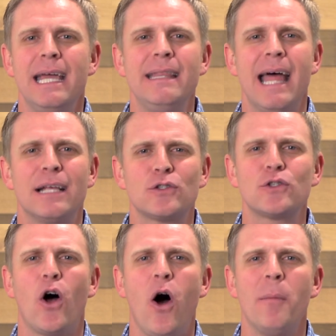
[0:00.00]
in that
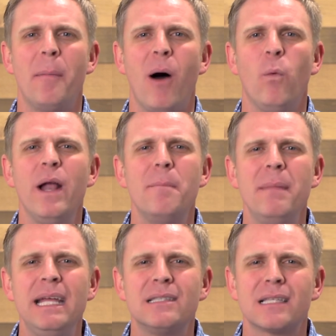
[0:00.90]
psalm about what it
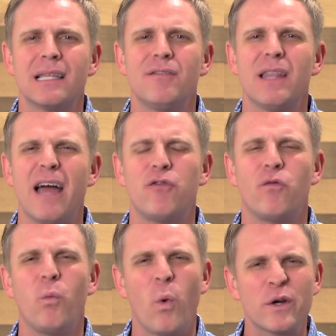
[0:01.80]
means to live a life
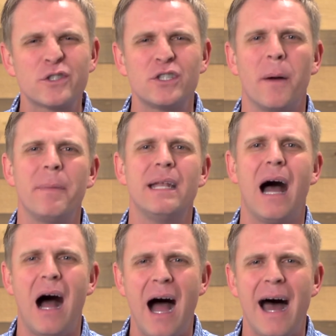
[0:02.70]
of worship and
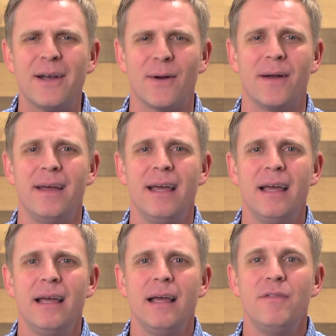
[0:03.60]
honor.
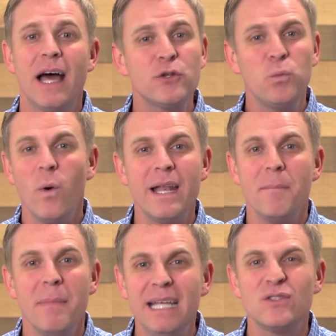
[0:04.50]
That's what
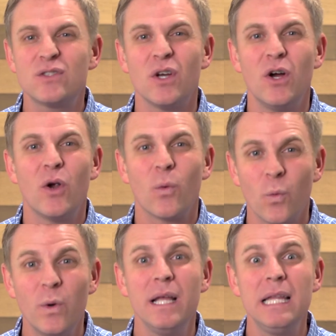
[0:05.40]
it means to
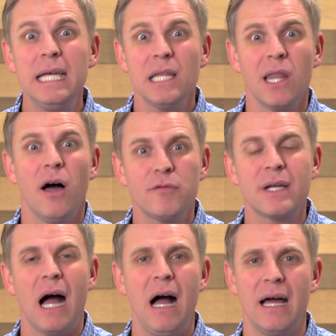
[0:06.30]
really love
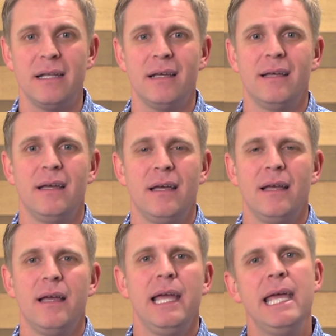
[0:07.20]
God.
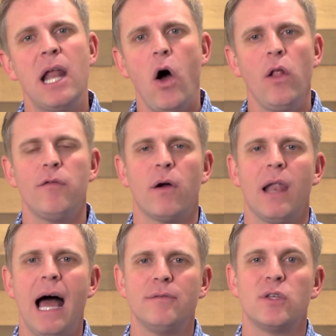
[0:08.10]
In all of our
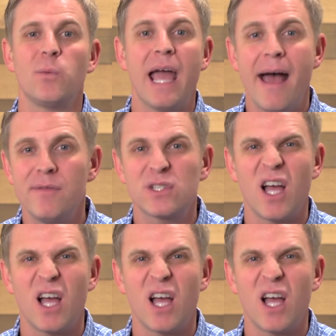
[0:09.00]
lives, as we have this